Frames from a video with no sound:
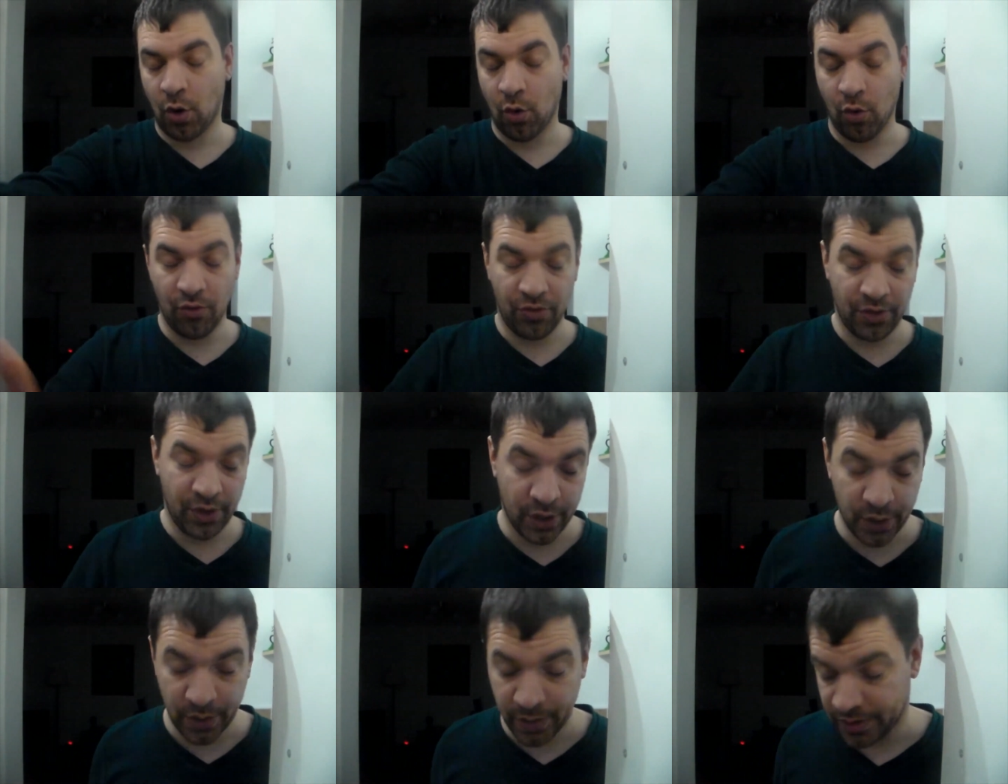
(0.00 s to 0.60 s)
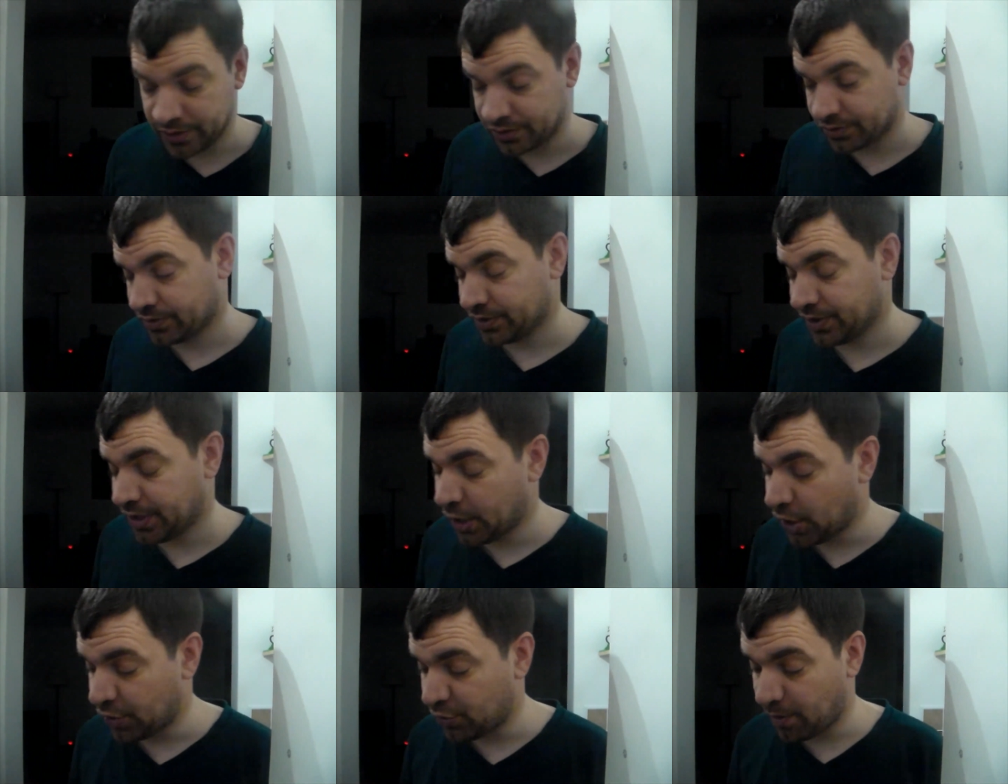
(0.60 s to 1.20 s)
Although, as you'll
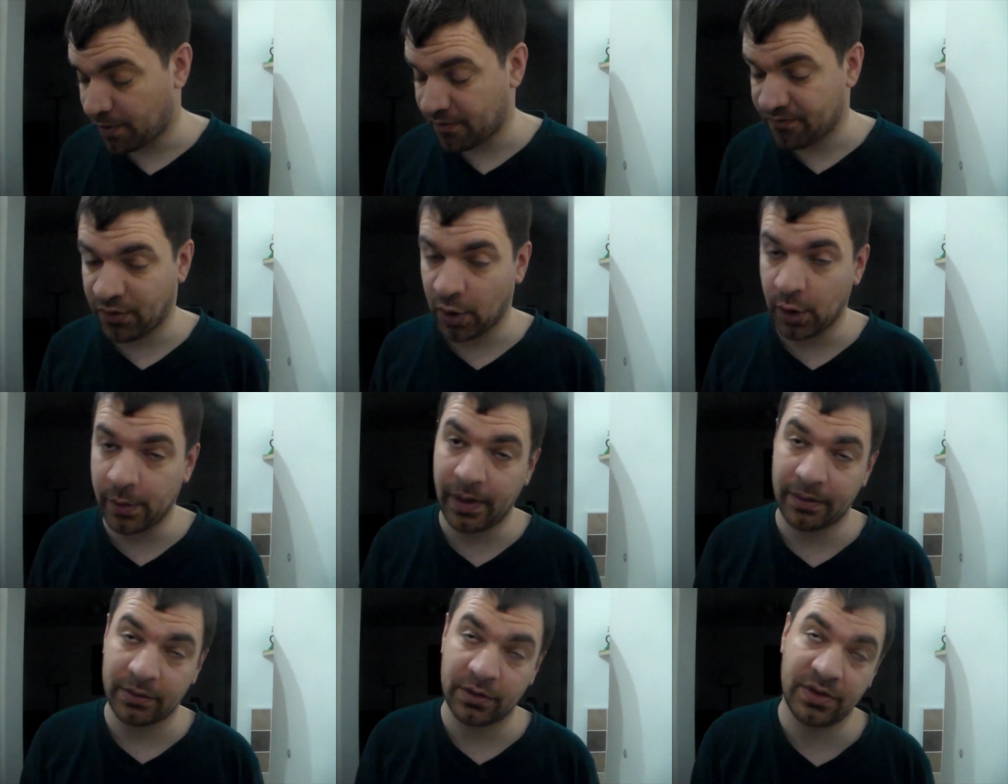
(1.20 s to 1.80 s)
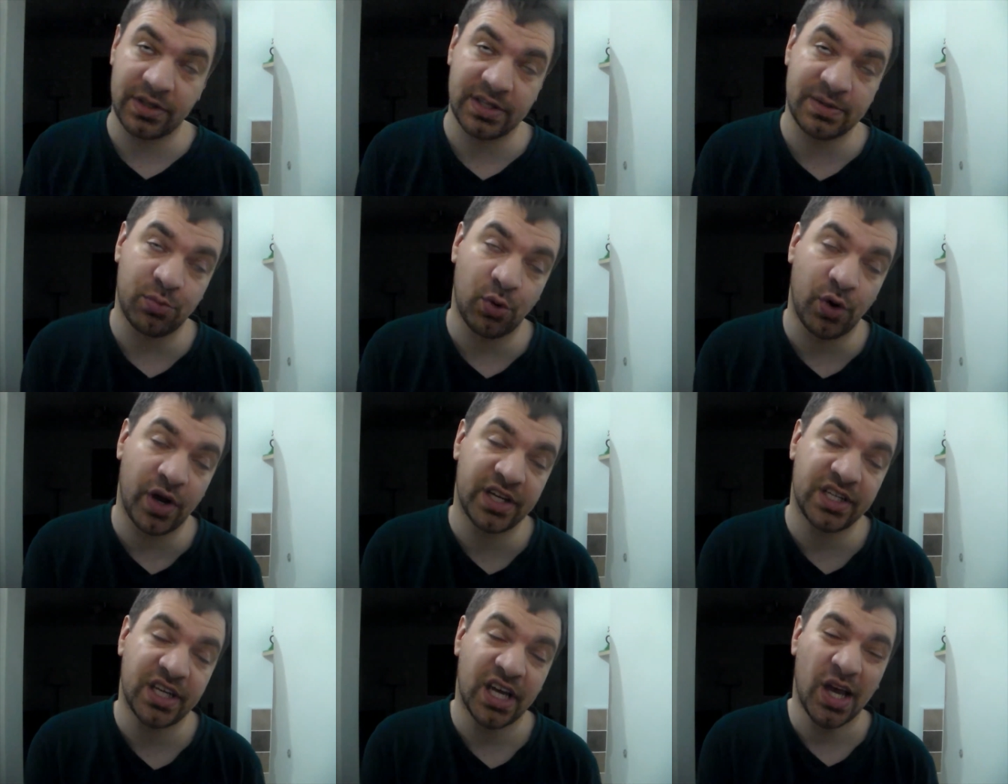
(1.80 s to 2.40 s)
know, if you've been following up to this
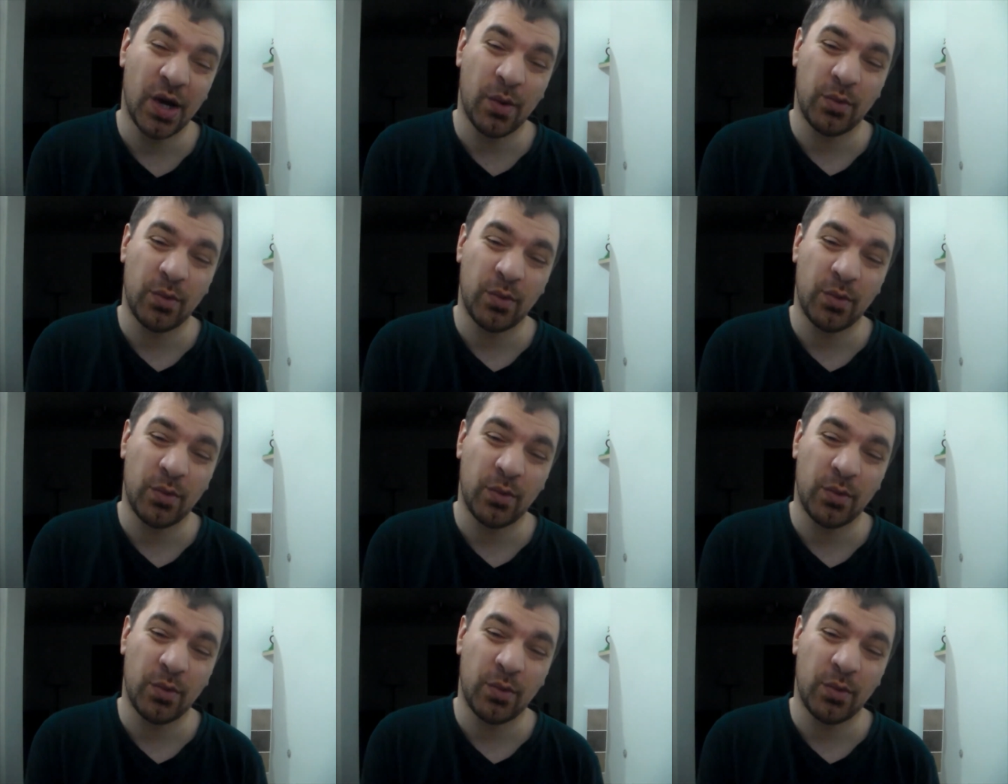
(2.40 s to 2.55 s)
point,